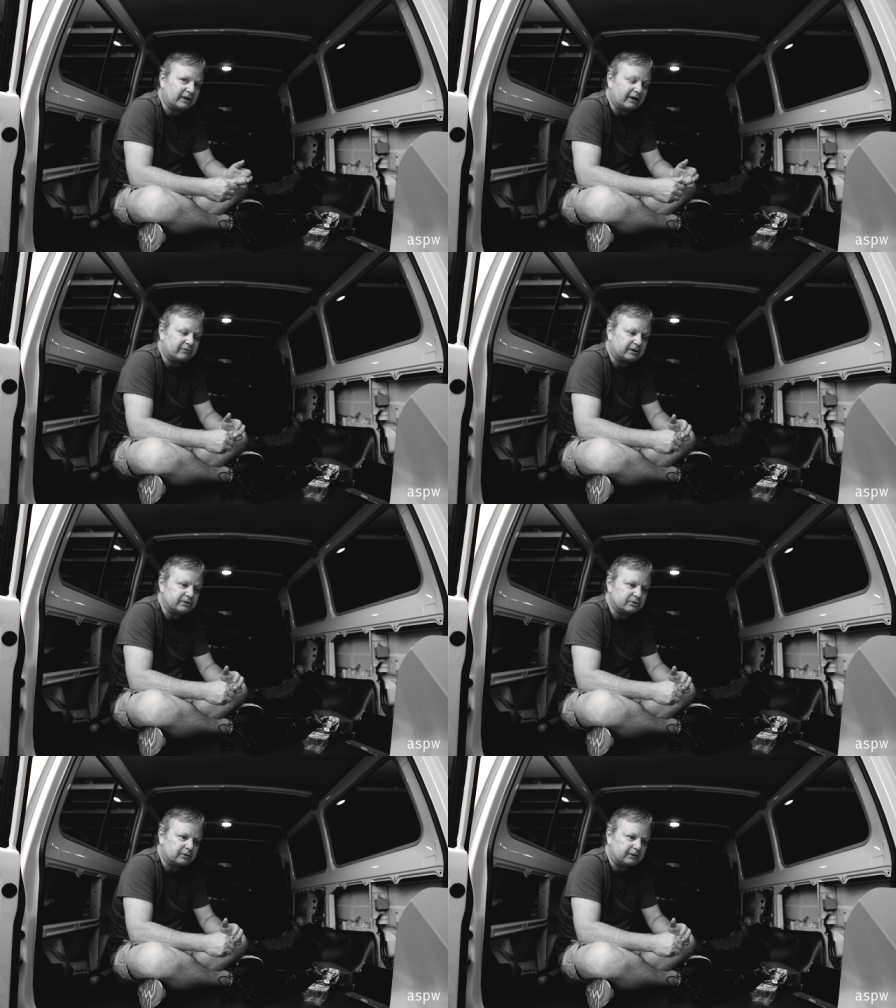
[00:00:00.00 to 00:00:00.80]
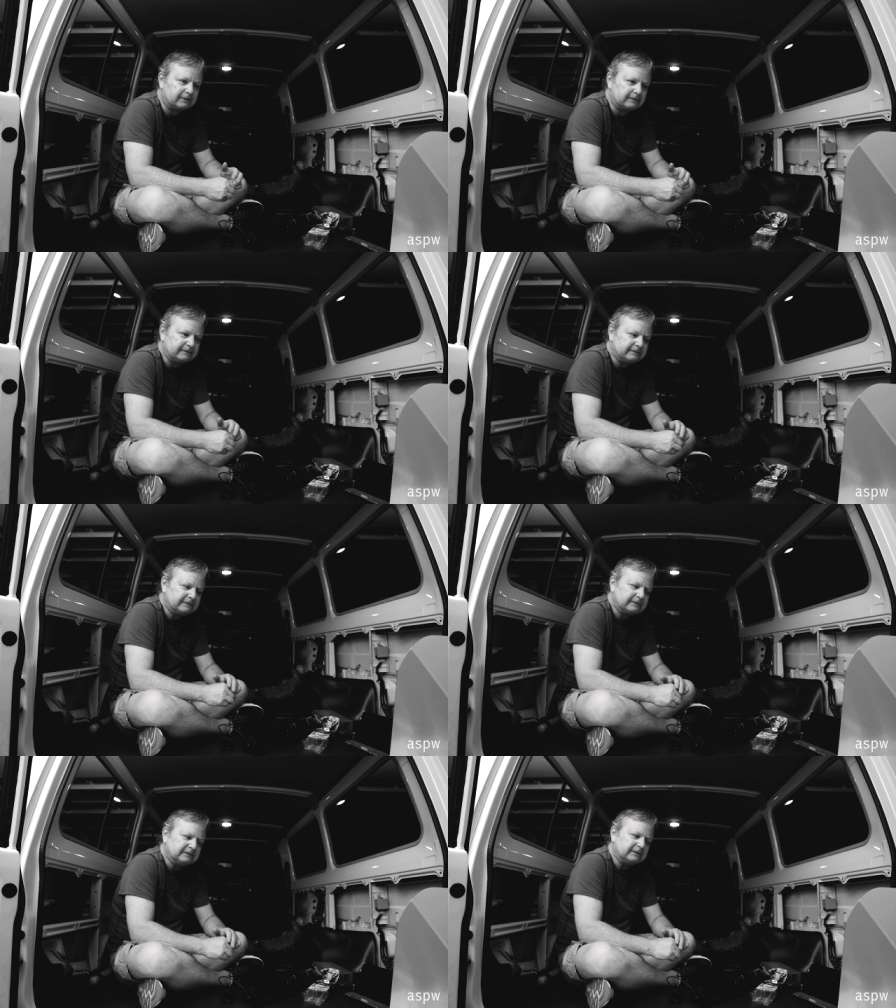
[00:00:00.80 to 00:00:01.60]
on African soil.
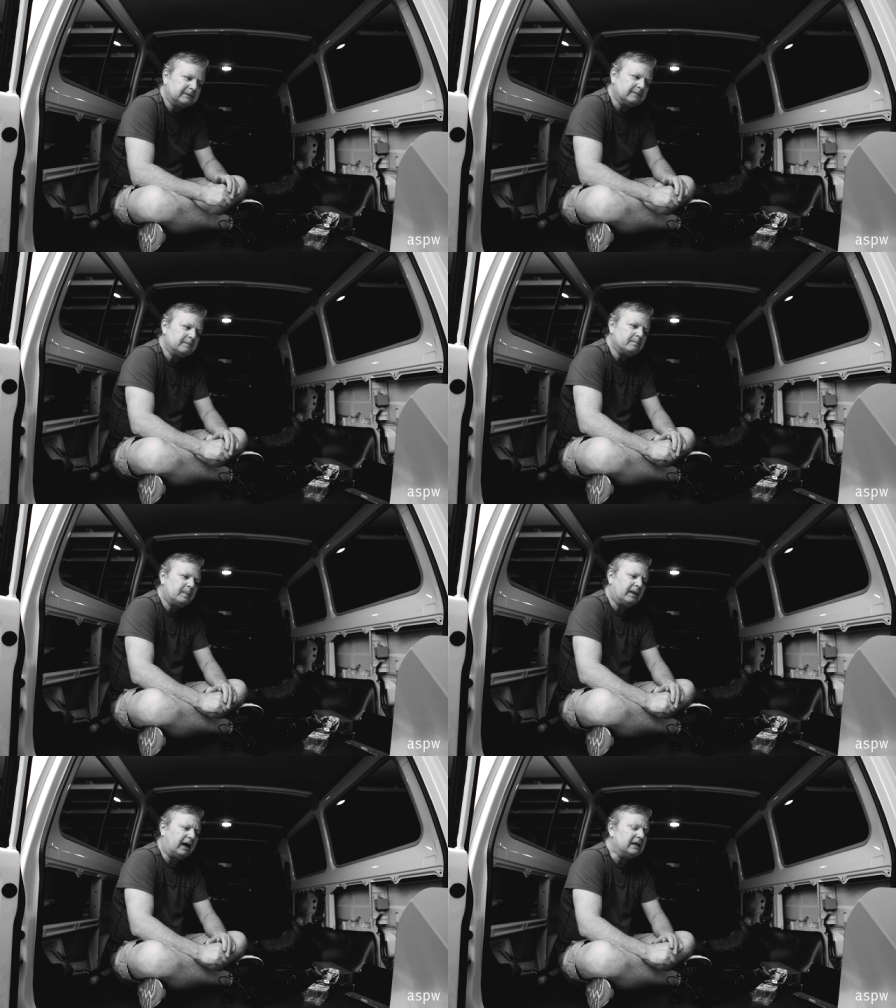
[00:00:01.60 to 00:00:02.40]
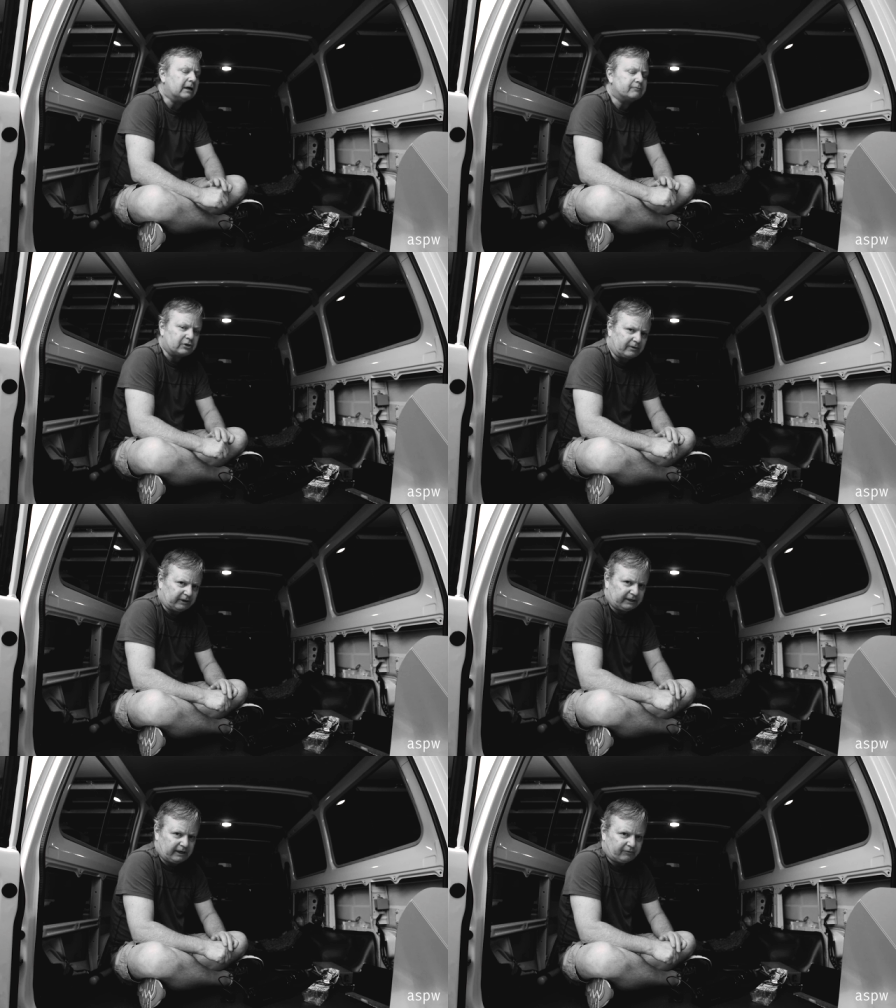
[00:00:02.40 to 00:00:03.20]
I love
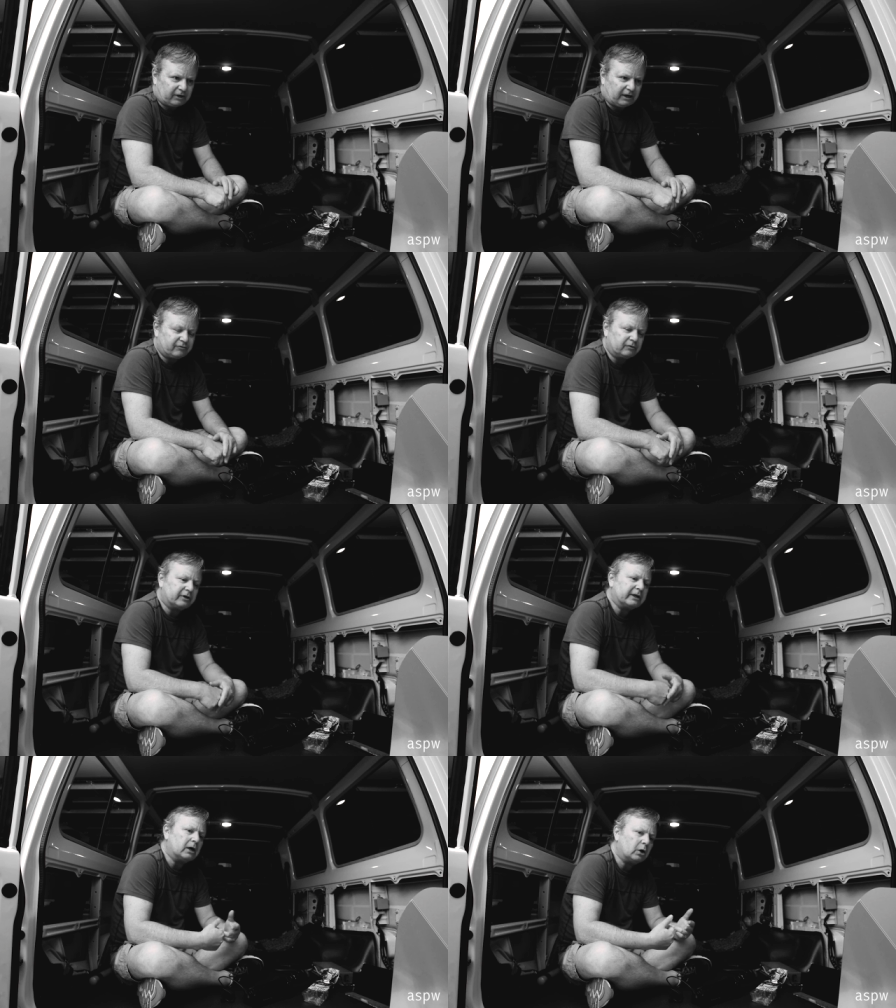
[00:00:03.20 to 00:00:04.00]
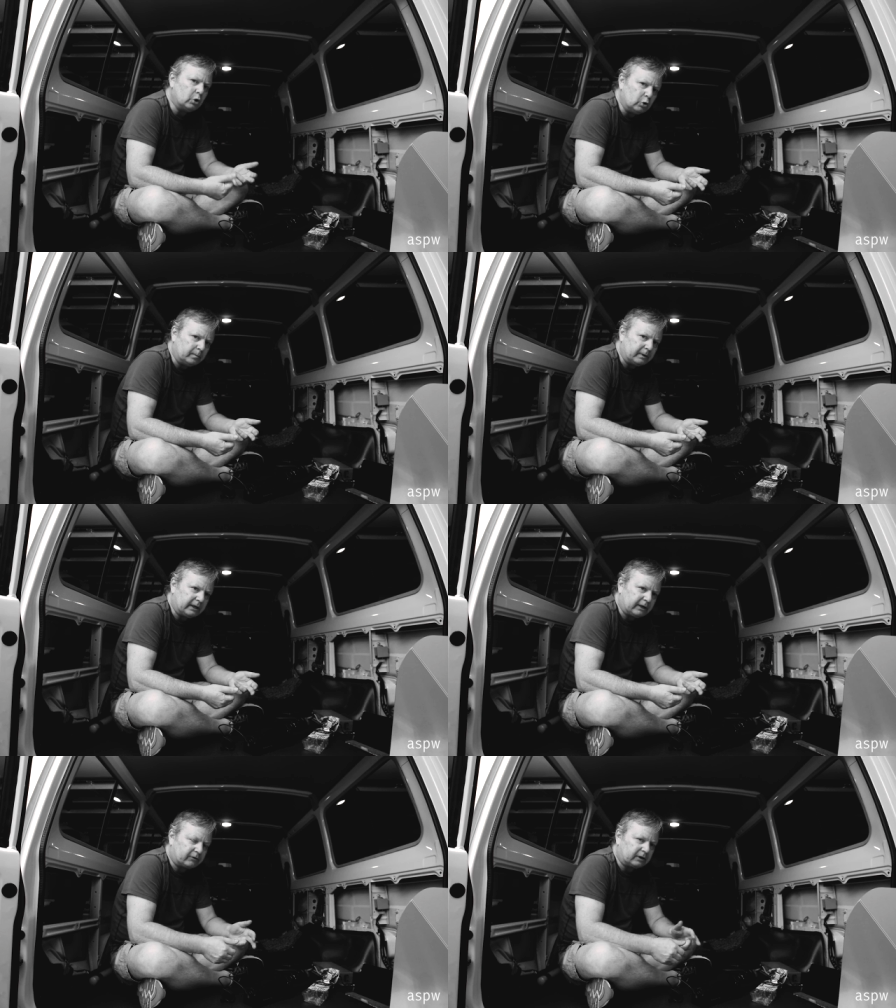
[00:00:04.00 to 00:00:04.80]
travelling in Africa. I feel very at home
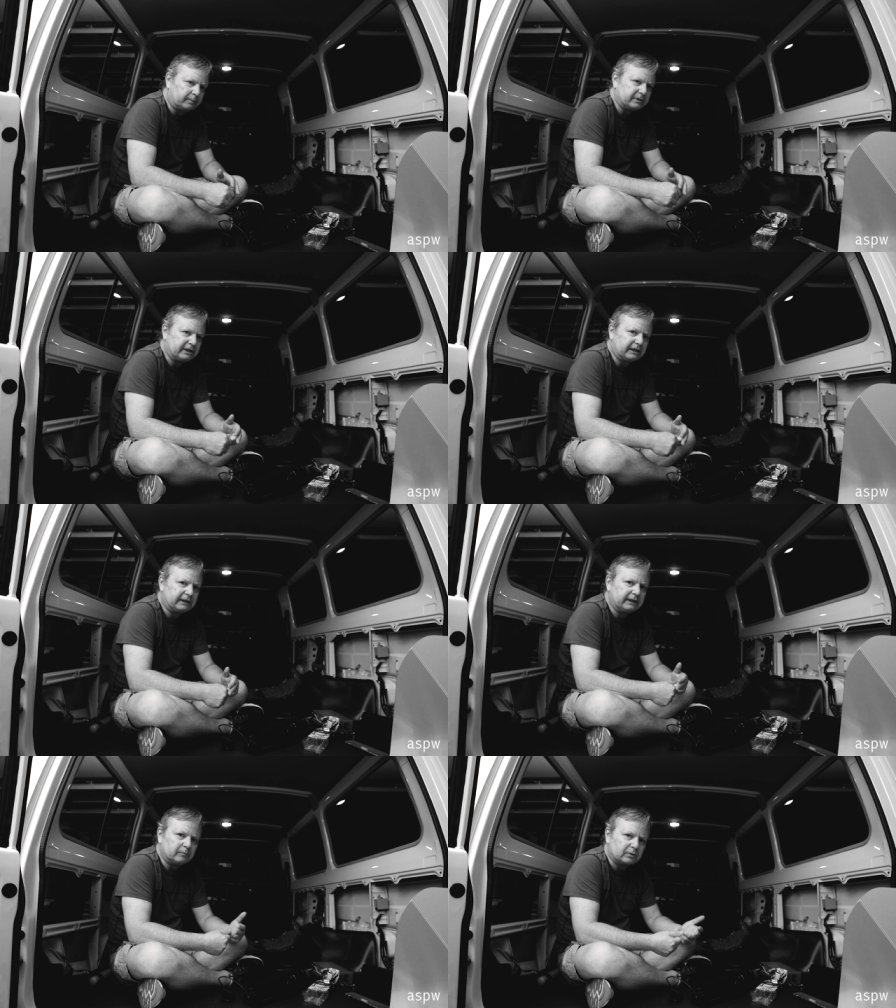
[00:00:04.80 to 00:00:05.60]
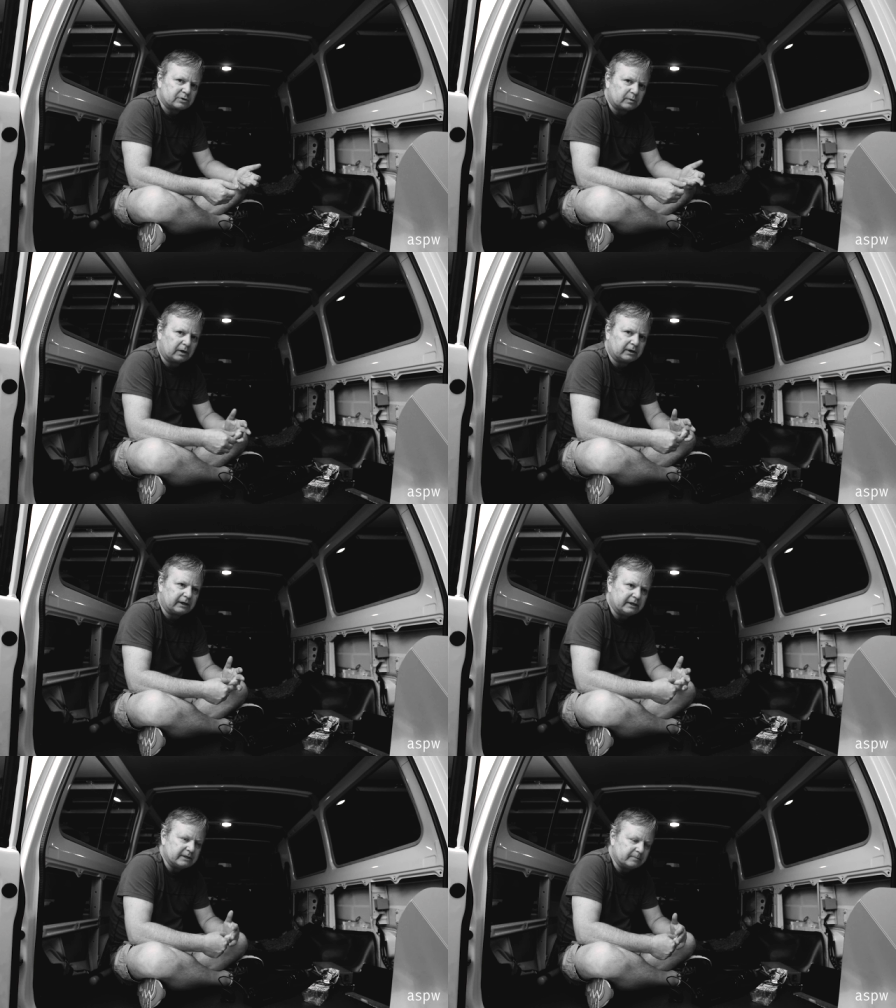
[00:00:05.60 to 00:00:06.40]
in Africa, particularly in
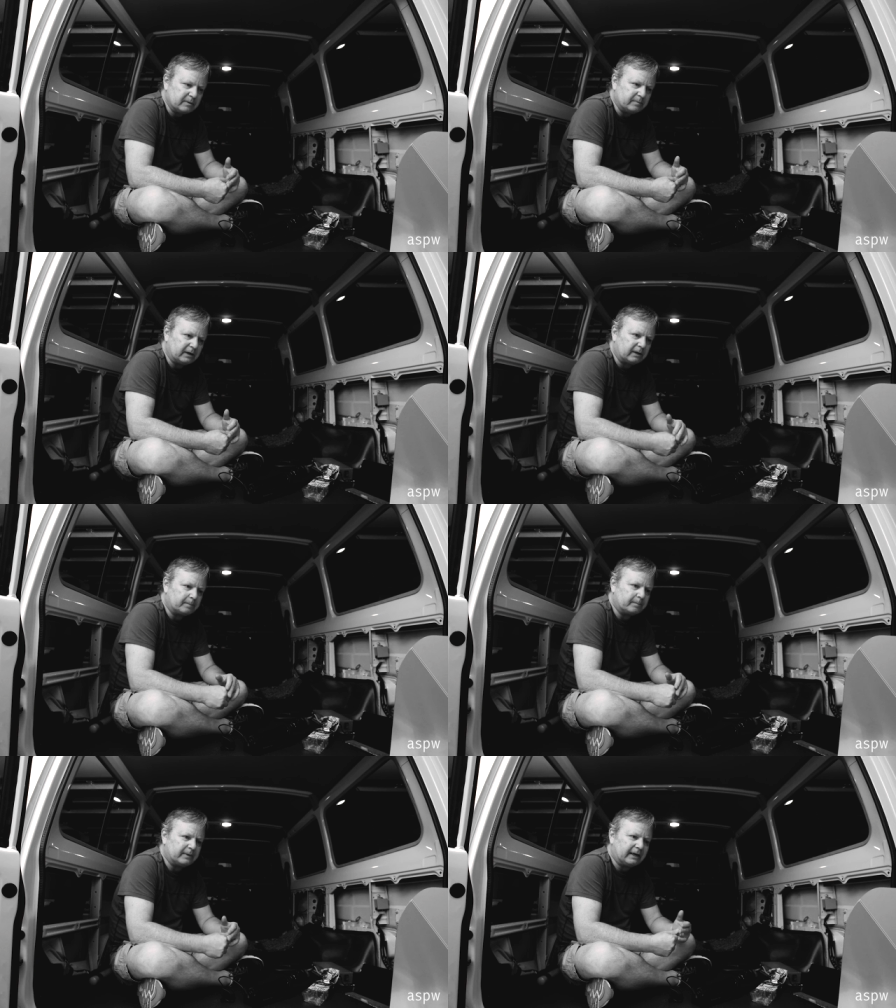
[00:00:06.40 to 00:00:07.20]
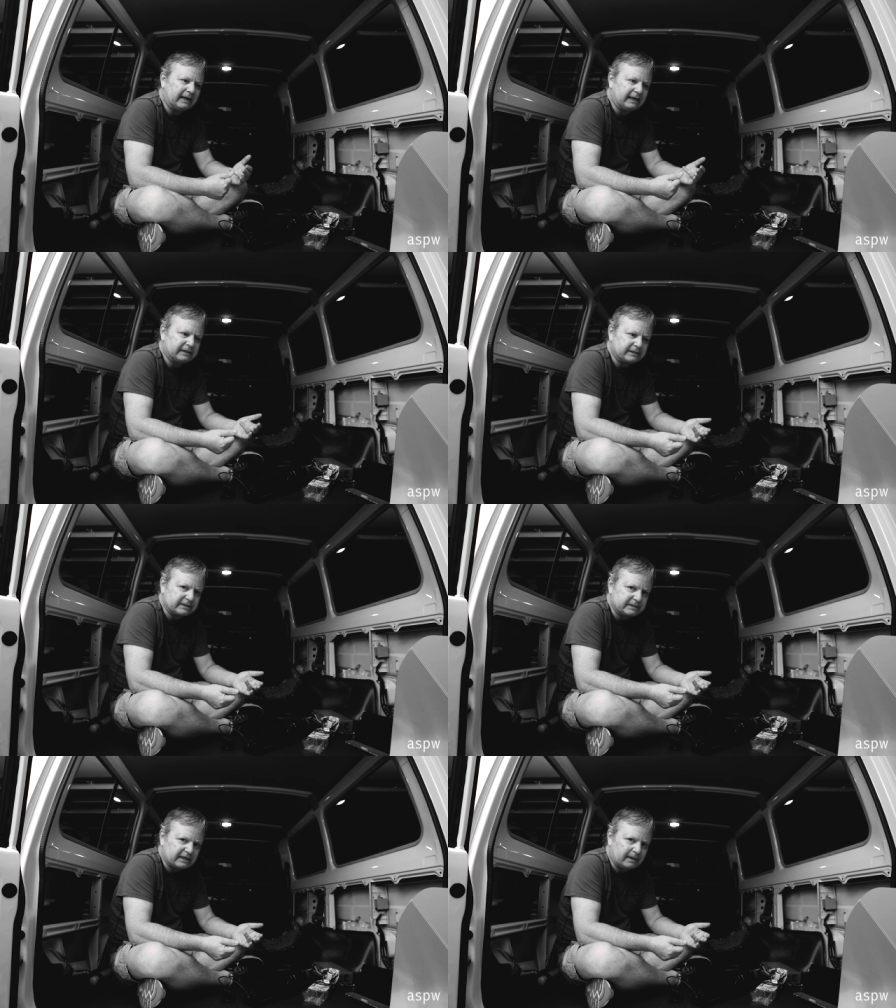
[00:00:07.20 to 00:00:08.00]
Botswana and Namibia and
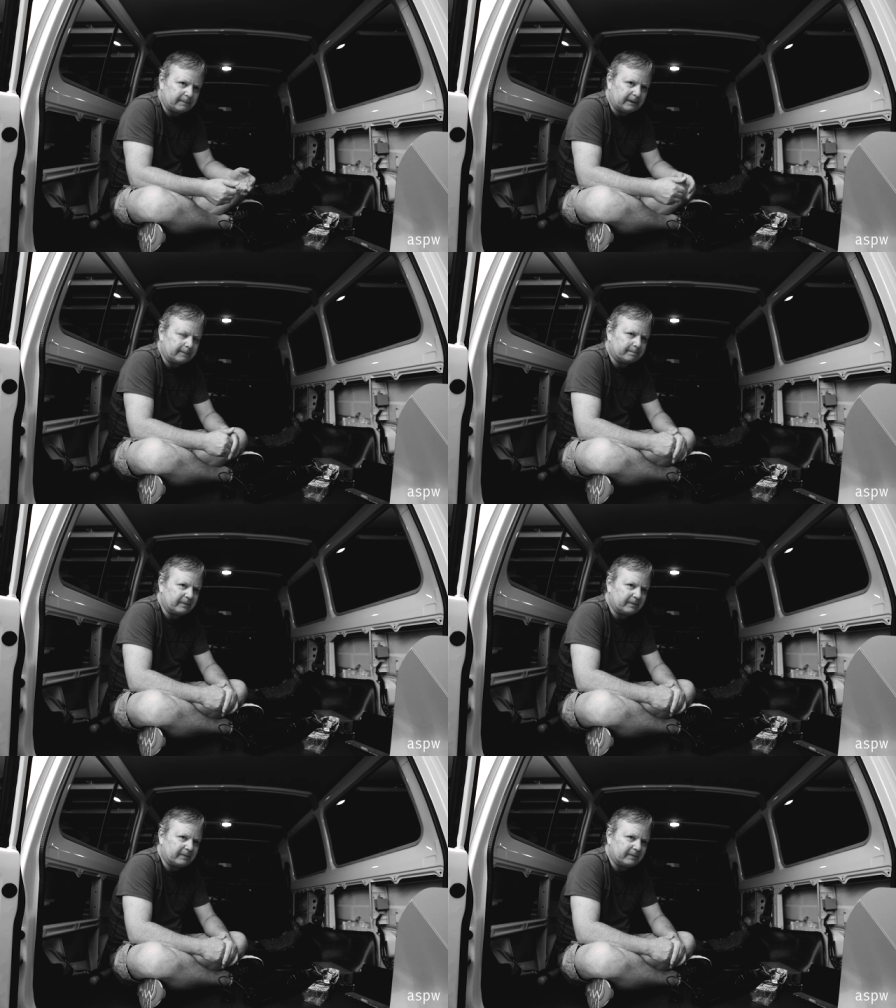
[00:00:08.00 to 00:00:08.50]
Zambia.